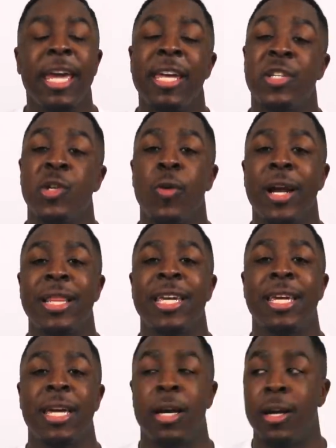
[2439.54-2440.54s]
is
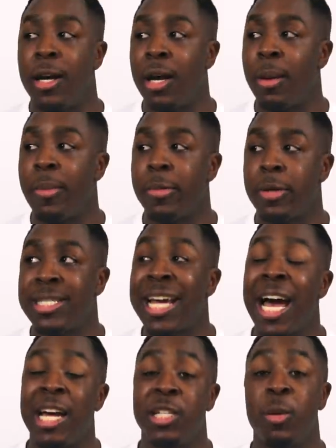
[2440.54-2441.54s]
directly um,
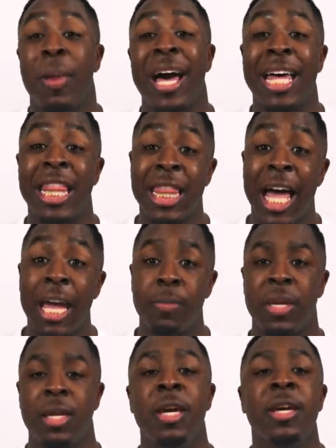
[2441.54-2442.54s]
tied to my
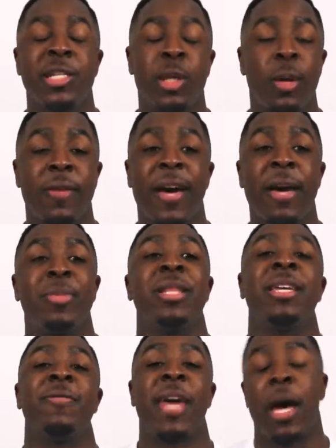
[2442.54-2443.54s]
alignment. So if I
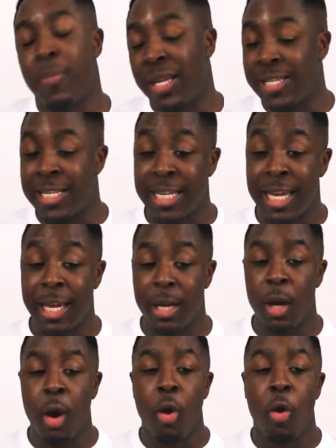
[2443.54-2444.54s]
believe that I'm in
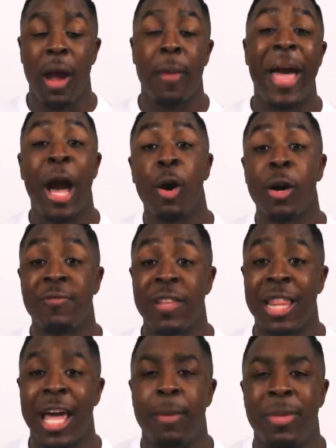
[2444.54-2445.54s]
sin or I'm out of
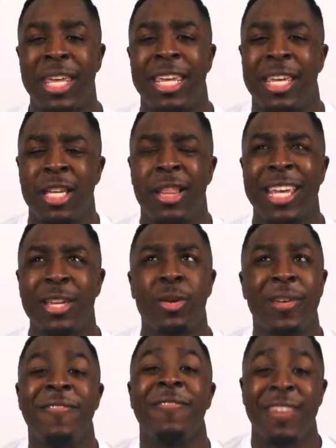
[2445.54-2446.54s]
alignment, and like you
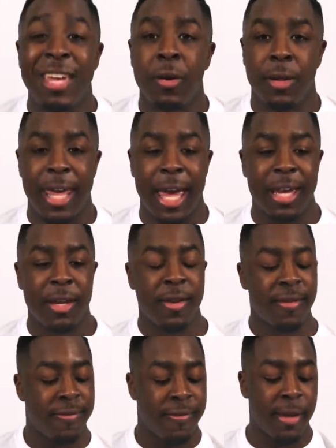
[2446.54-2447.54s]
can feel that, you
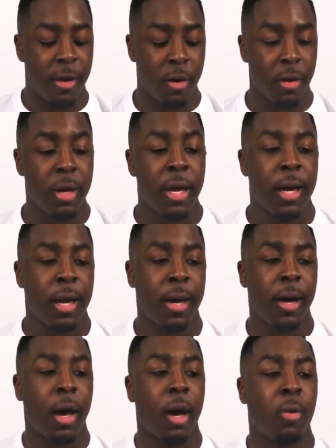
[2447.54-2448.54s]
can feel
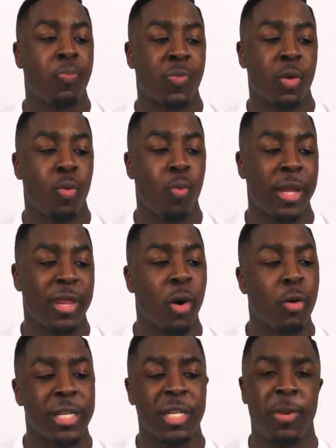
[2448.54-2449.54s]
um, when the
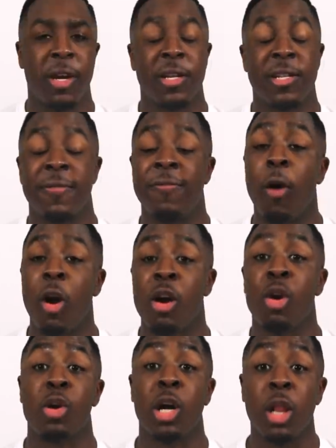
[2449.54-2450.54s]
Holy Spirit is
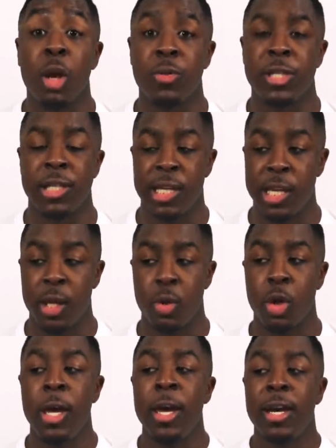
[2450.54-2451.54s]
far or close to
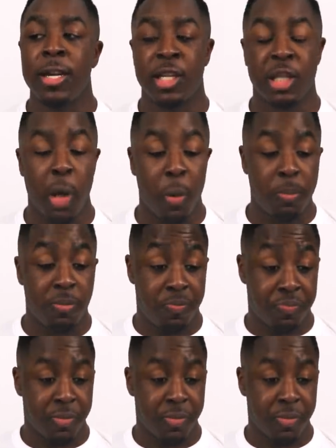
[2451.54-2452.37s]
you. So